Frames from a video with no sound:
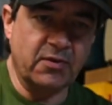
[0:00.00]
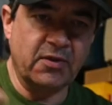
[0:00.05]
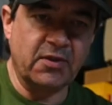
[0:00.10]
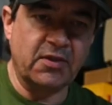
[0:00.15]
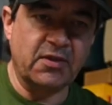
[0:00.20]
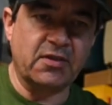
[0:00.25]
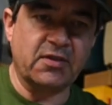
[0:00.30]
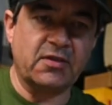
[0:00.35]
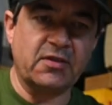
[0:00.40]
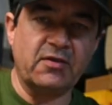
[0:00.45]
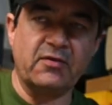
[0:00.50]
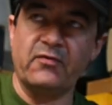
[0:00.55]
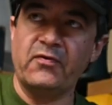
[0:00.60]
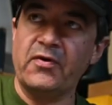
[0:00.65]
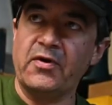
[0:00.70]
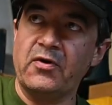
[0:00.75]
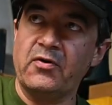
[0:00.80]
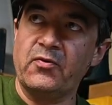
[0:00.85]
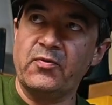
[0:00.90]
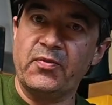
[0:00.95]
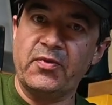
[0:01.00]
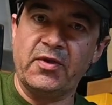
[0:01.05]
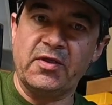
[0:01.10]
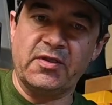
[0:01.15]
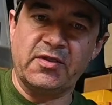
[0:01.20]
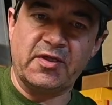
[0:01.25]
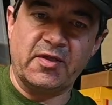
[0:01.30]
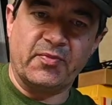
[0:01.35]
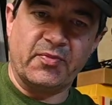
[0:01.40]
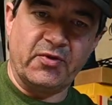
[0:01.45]
Let's see if we can open
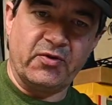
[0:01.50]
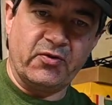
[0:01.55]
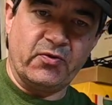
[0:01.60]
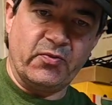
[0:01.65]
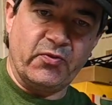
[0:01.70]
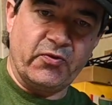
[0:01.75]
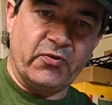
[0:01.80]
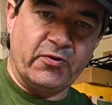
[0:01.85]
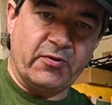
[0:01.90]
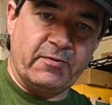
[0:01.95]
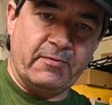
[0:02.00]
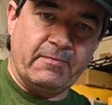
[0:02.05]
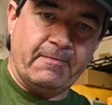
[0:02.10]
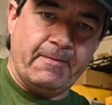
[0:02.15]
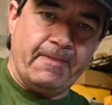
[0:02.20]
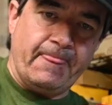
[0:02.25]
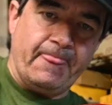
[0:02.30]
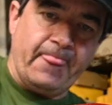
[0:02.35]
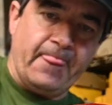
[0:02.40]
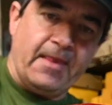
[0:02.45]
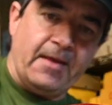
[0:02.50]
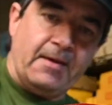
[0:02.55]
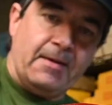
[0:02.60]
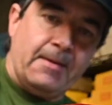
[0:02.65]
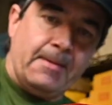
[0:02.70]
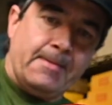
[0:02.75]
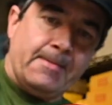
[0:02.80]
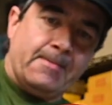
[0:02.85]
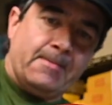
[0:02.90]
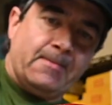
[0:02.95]
this up a little more.
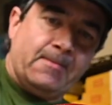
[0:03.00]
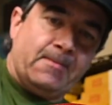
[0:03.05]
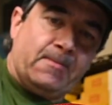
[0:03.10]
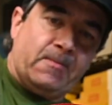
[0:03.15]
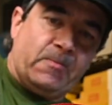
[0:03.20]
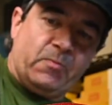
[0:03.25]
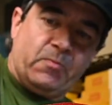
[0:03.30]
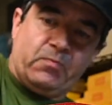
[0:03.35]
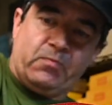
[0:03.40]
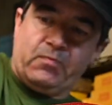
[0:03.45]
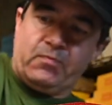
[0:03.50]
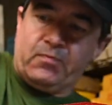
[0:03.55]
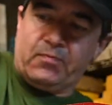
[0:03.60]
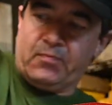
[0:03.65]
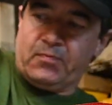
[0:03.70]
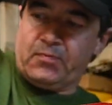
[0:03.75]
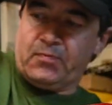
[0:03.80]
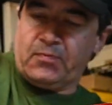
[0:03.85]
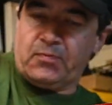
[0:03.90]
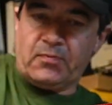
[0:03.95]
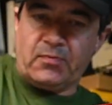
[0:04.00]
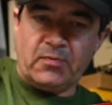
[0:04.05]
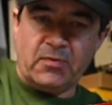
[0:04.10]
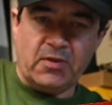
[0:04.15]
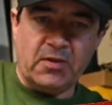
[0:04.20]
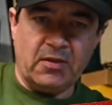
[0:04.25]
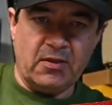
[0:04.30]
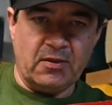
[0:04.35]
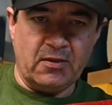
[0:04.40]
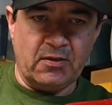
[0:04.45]

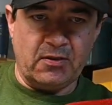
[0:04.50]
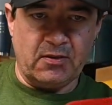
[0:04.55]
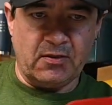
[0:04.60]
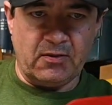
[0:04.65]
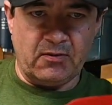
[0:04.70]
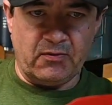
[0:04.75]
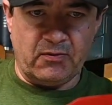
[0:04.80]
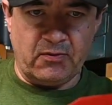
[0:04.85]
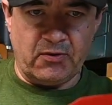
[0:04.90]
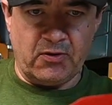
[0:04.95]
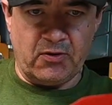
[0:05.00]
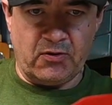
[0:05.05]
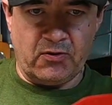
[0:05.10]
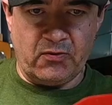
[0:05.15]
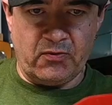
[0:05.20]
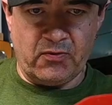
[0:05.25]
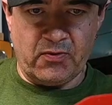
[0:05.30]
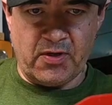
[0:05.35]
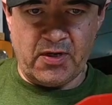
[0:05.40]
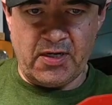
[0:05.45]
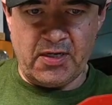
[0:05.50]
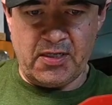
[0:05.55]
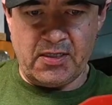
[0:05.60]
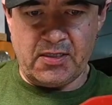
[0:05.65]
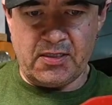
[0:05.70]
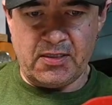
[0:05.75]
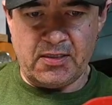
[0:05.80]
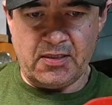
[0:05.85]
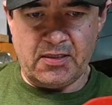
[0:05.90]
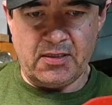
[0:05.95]
It'll go right